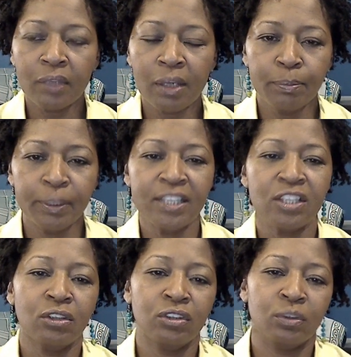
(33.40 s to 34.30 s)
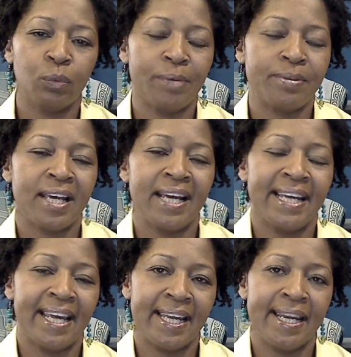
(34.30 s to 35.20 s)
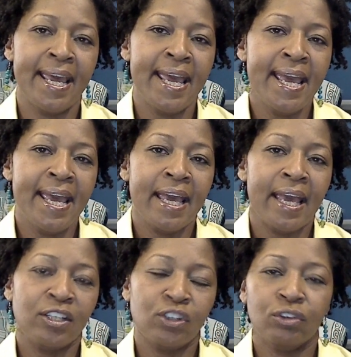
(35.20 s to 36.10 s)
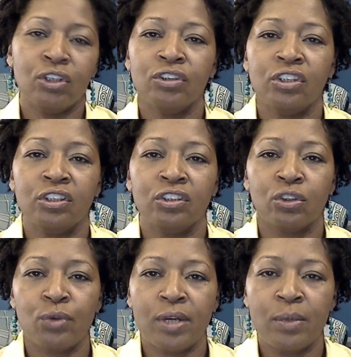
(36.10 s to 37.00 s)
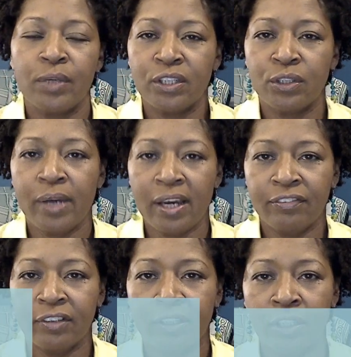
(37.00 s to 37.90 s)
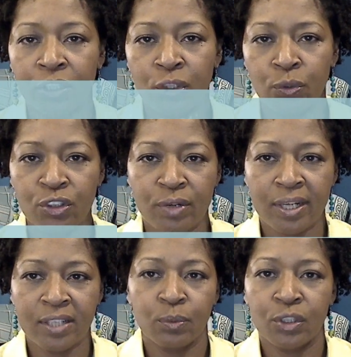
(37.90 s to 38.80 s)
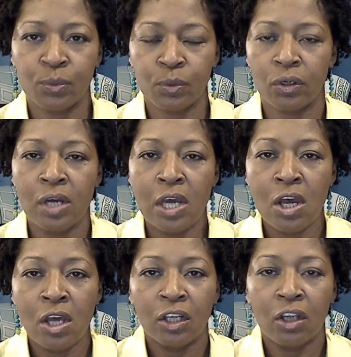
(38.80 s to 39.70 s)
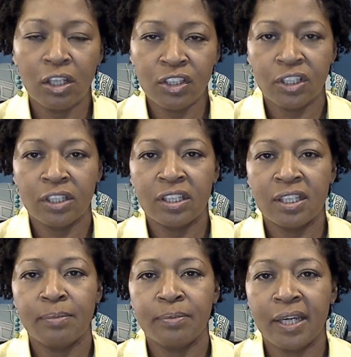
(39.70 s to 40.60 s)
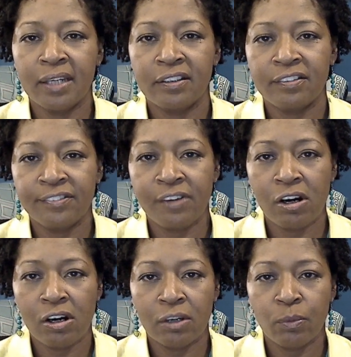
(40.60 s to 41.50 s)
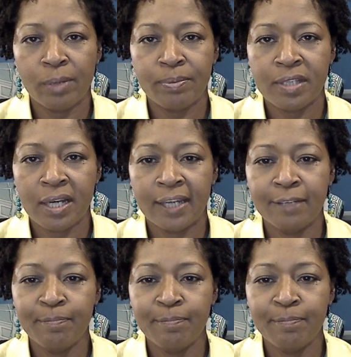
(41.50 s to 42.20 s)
Please go to the website, and as you'll notice on the screen, we do have a new address, which we're launching the update of our website